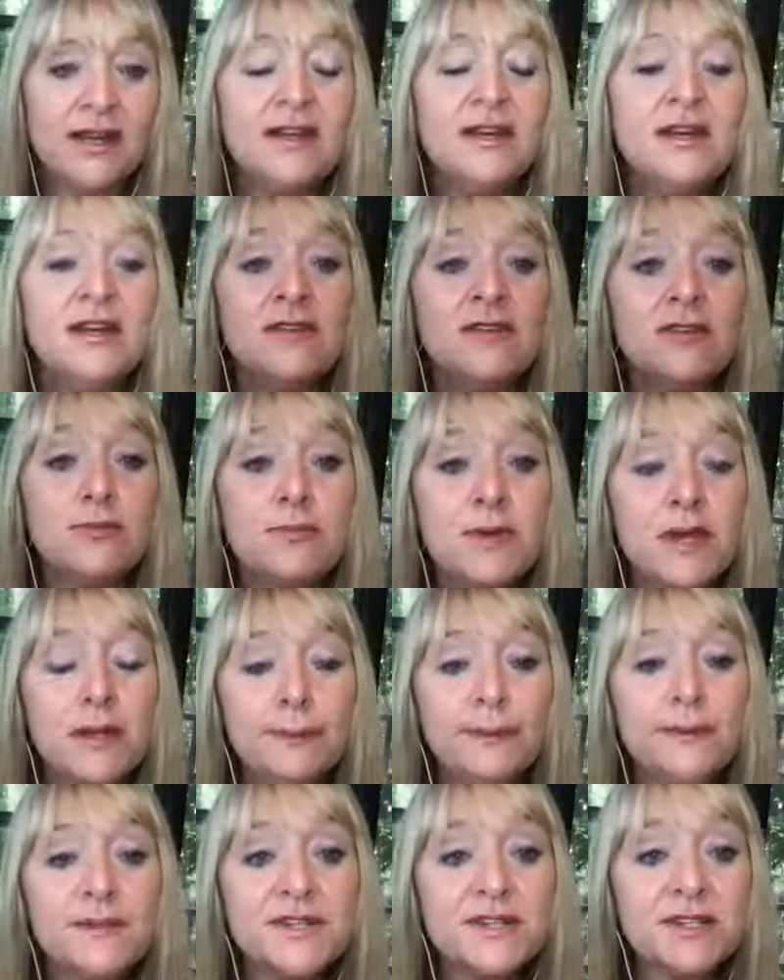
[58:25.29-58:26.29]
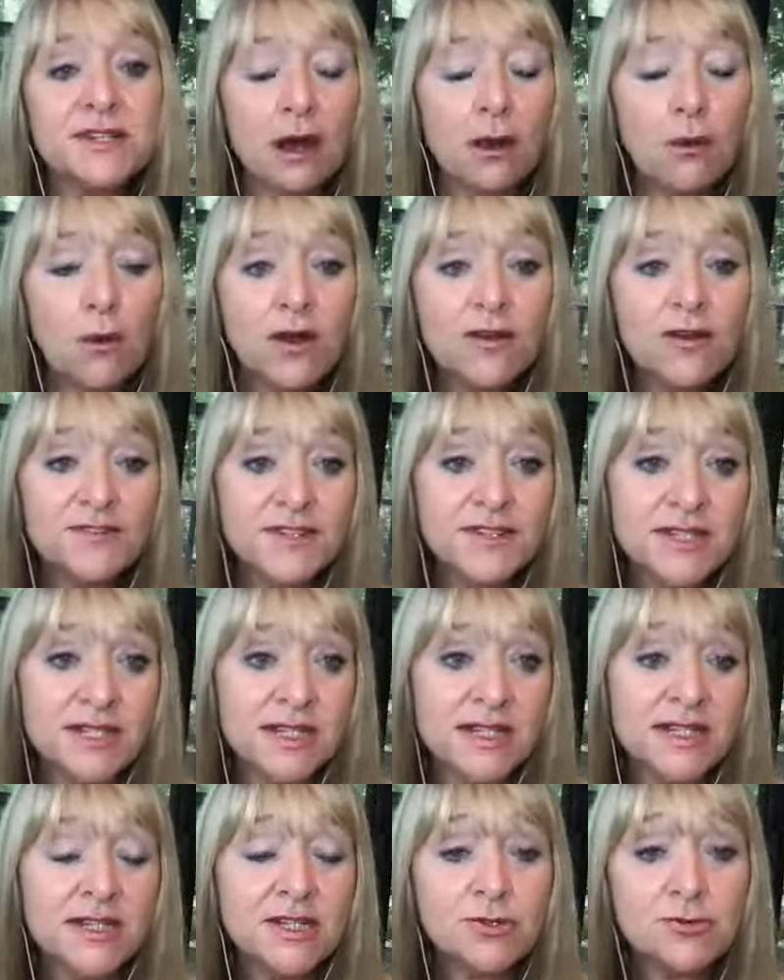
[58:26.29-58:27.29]
for people to go
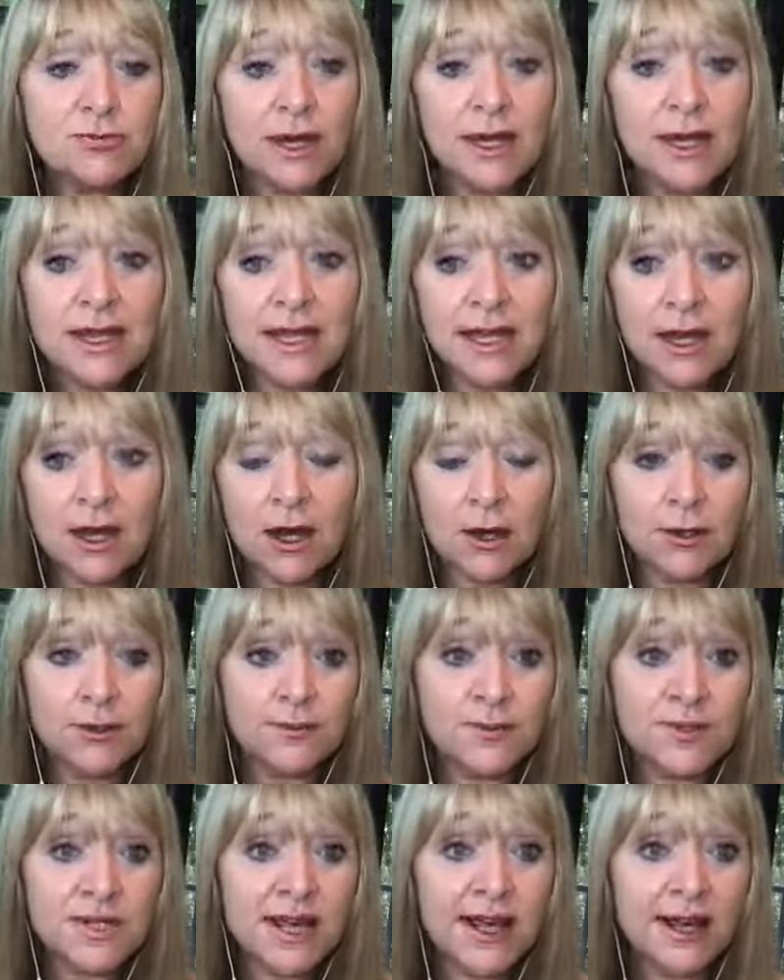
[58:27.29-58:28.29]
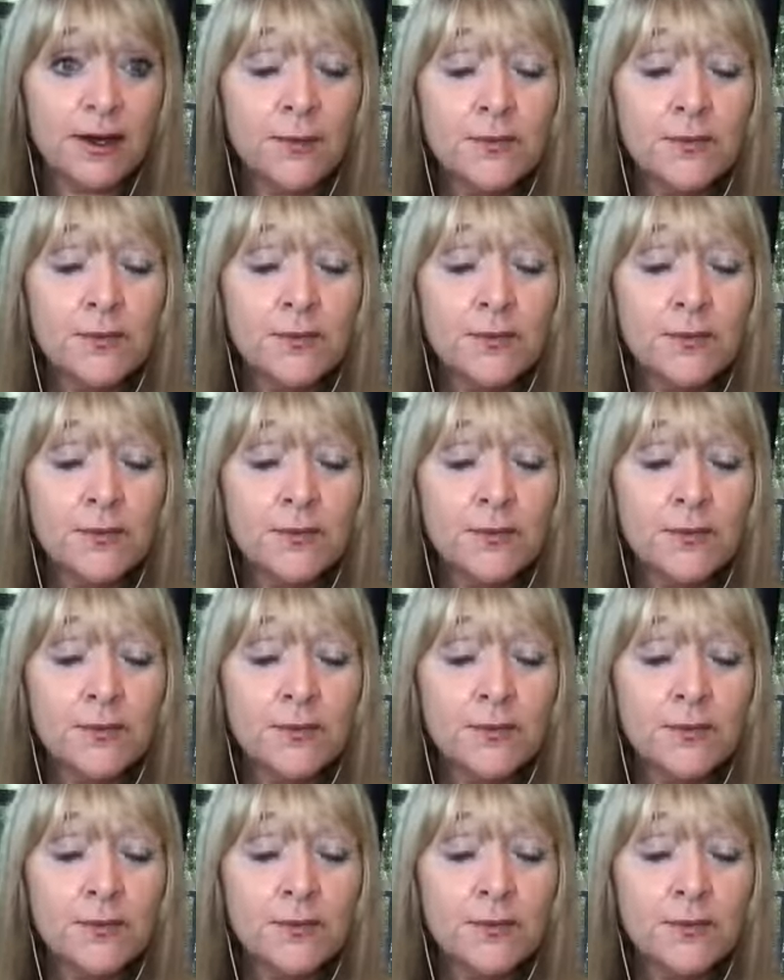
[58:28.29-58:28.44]
overseas, rent their homes out,